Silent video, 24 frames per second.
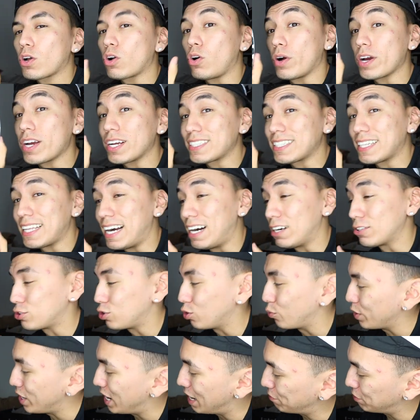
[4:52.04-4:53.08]
Going out to the
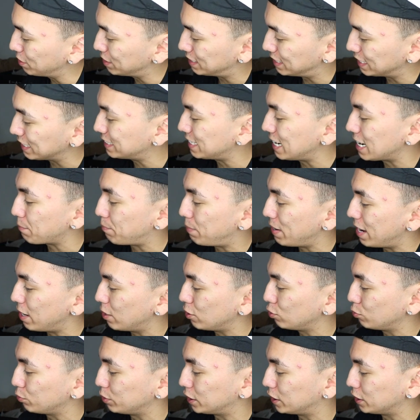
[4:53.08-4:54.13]
outsole, we have this zigzag
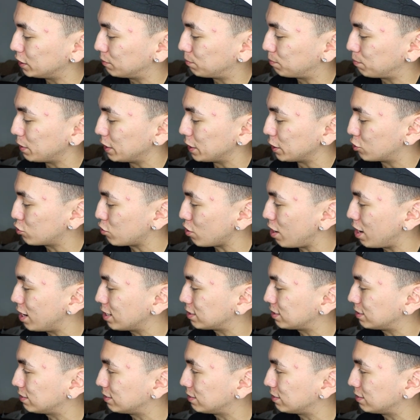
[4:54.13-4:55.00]
pattern, which is pretty trash.